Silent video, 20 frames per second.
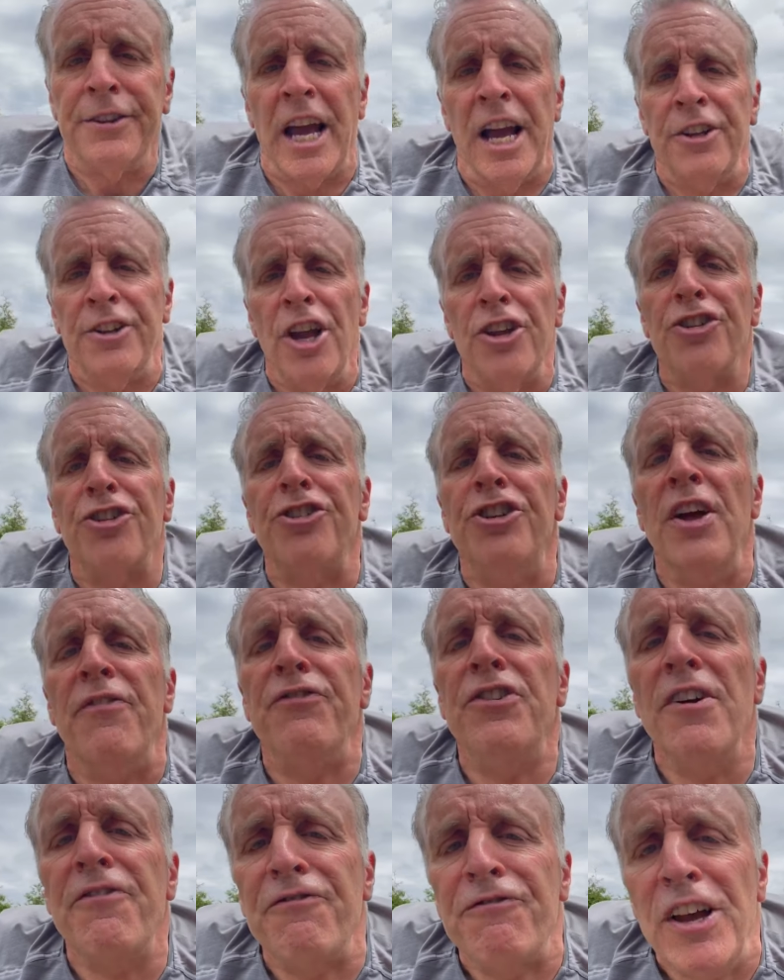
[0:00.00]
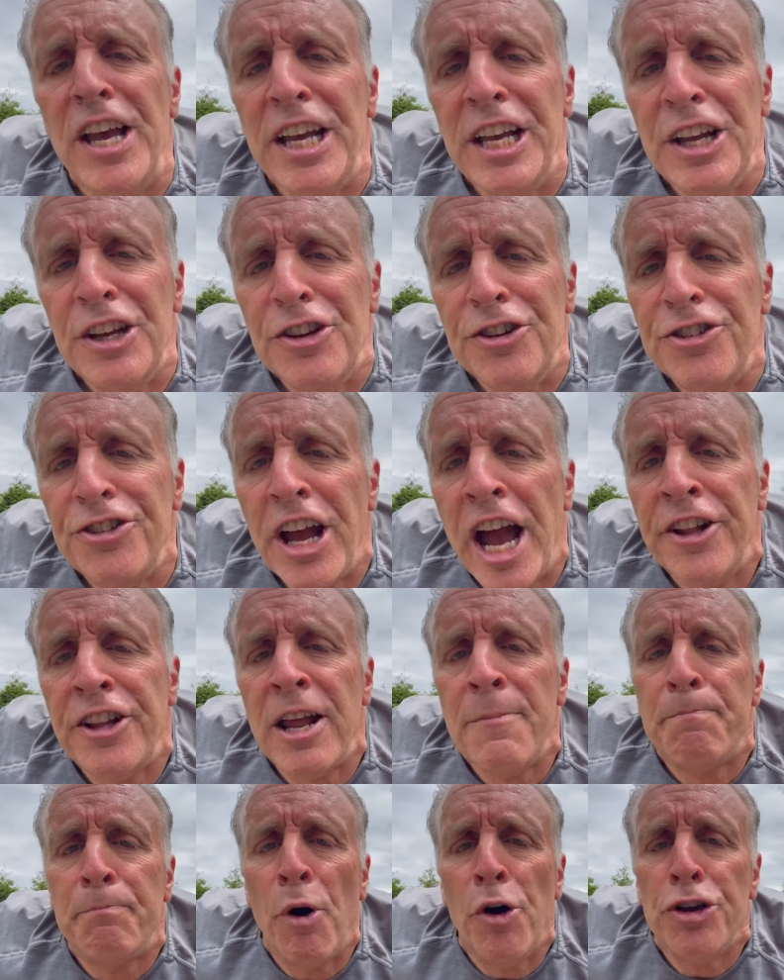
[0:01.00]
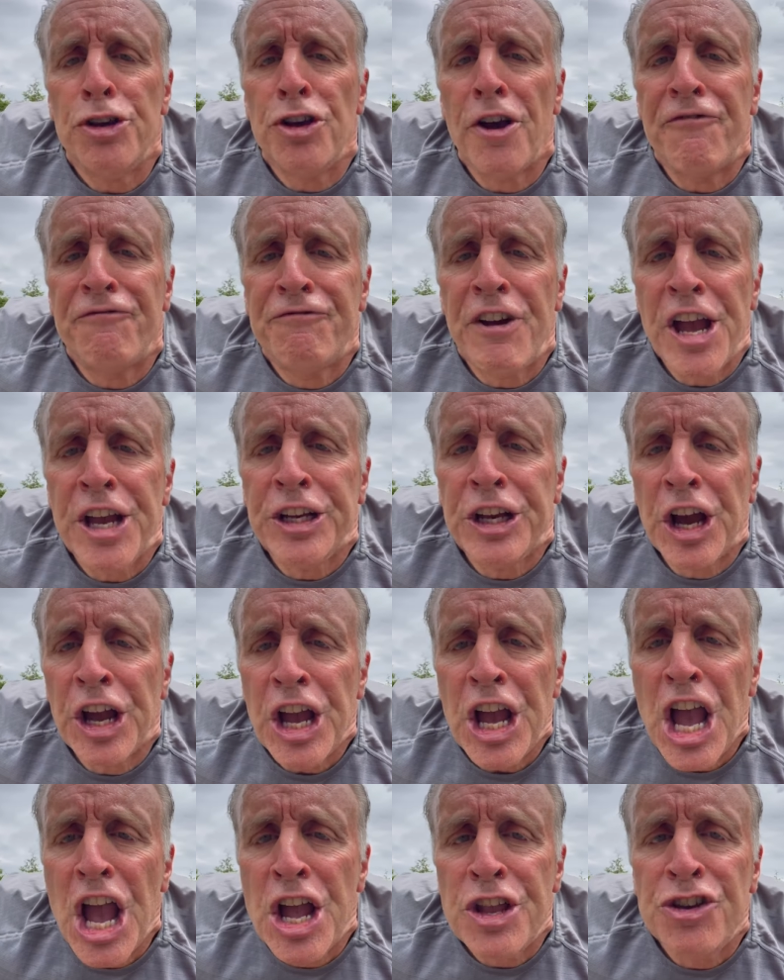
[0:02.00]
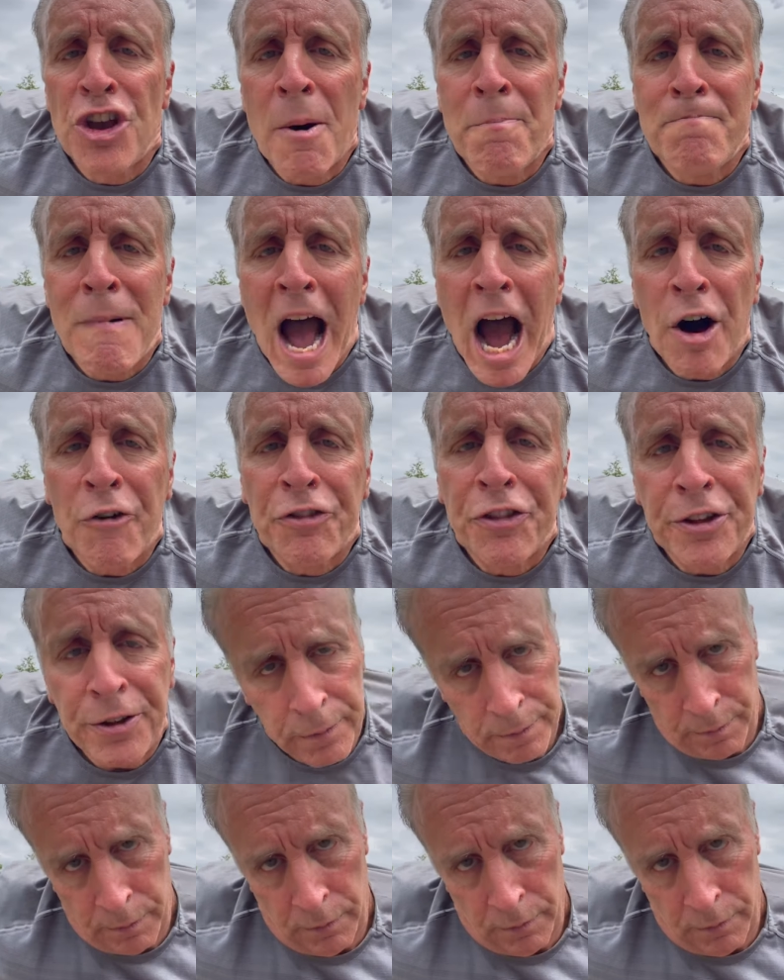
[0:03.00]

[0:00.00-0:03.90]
Then sniff your fingers and then put your finger in your mouth.